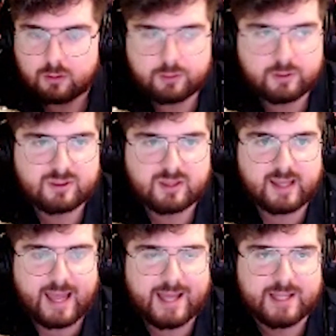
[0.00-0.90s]
Who do you think
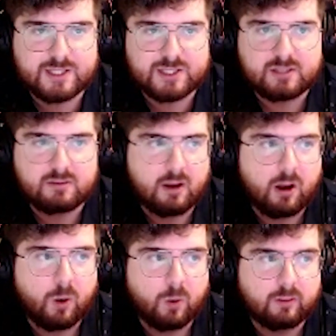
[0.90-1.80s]
has, you
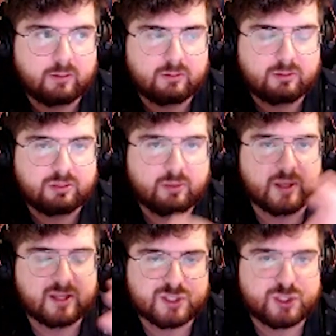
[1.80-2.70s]
know, the
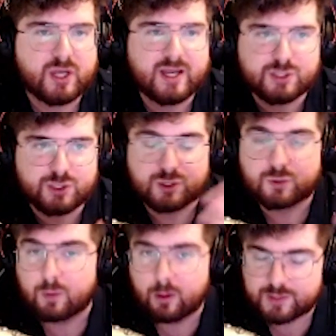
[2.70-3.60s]
biggest chance to
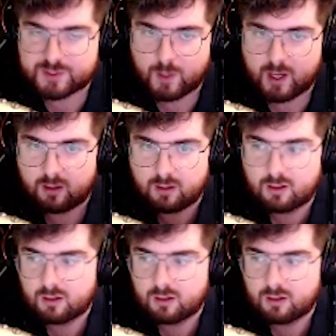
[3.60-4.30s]
grow as well?